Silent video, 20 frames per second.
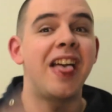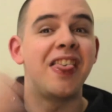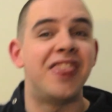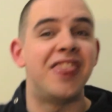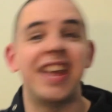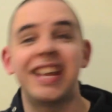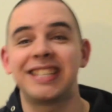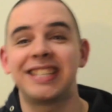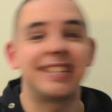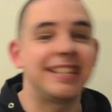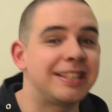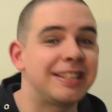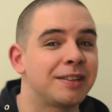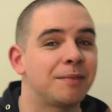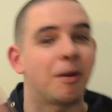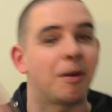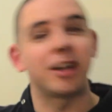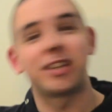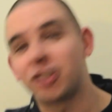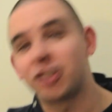These are
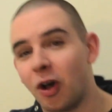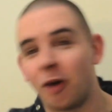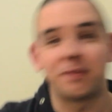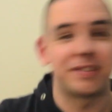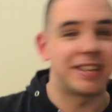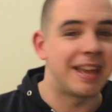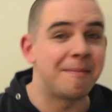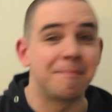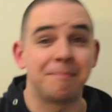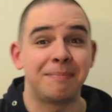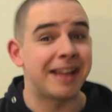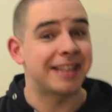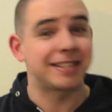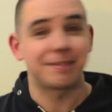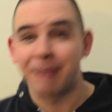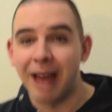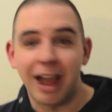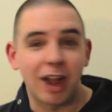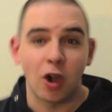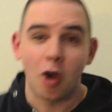my top 10
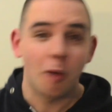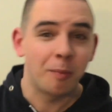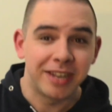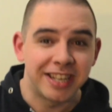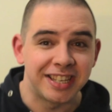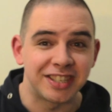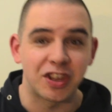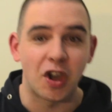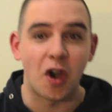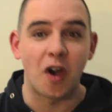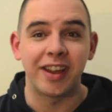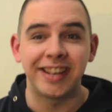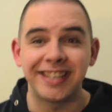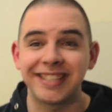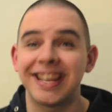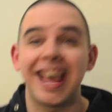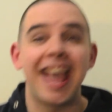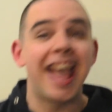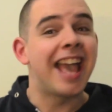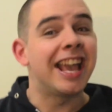best black comedies,
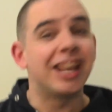guys.